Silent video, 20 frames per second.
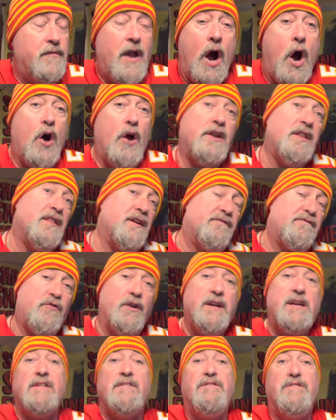onto the
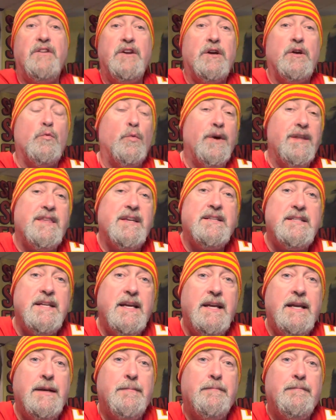freaking field with the
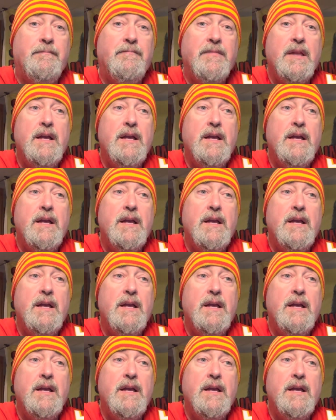team.